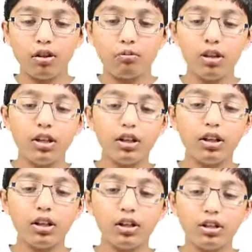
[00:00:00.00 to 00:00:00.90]
The
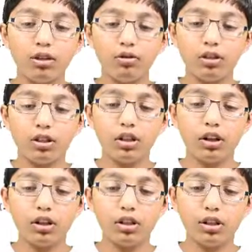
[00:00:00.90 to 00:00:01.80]
reason I chose
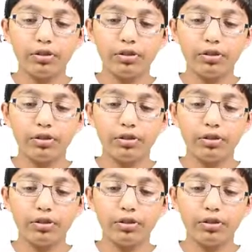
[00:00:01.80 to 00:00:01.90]
start